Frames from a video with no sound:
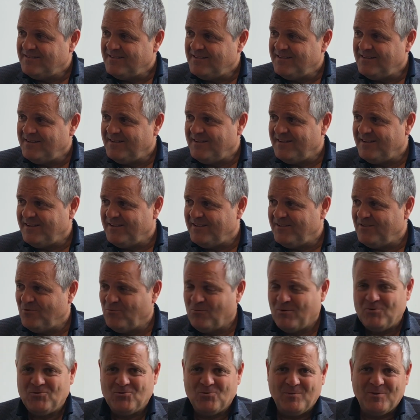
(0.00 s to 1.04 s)
and I don't
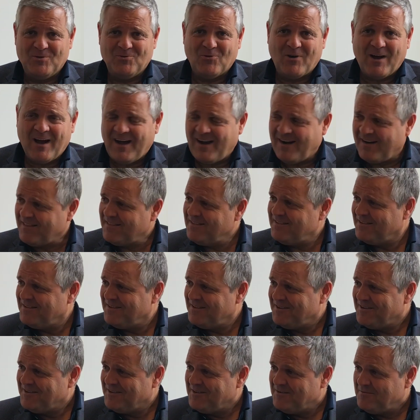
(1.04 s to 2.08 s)
want to be too hard,
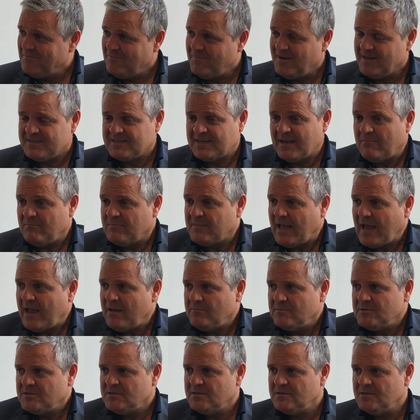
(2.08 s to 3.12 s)
but
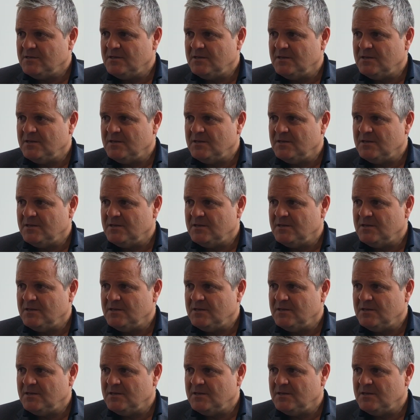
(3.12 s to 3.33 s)
sometimes